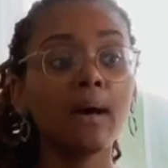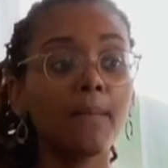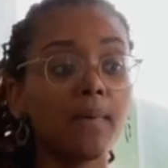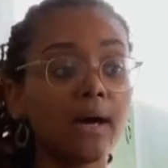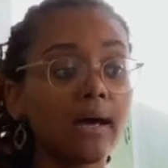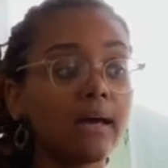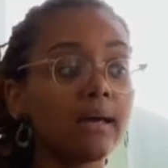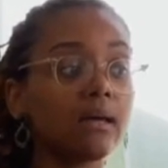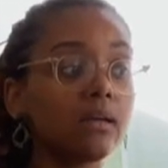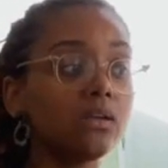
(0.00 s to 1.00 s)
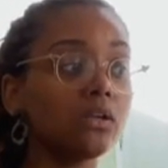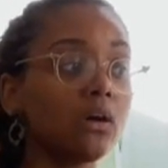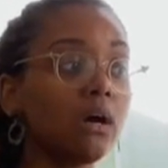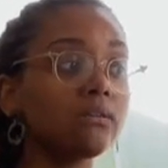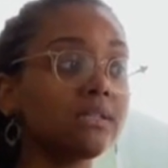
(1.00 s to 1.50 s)
but
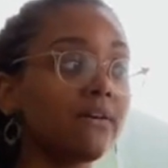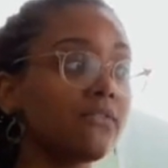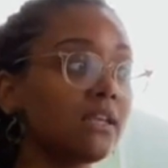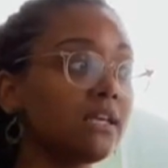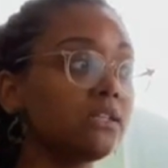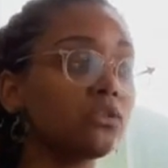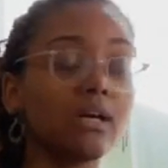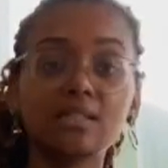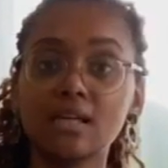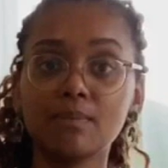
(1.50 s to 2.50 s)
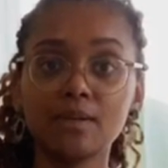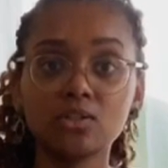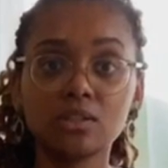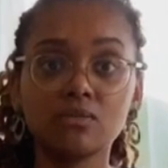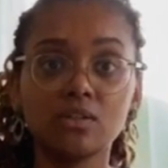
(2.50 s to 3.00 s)
I'll definitely try to take
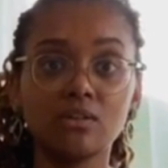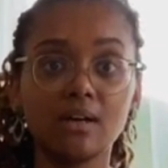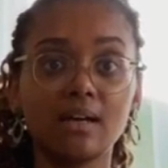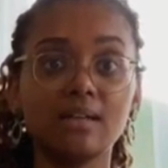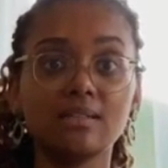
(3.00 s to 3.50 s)
pictures for you guys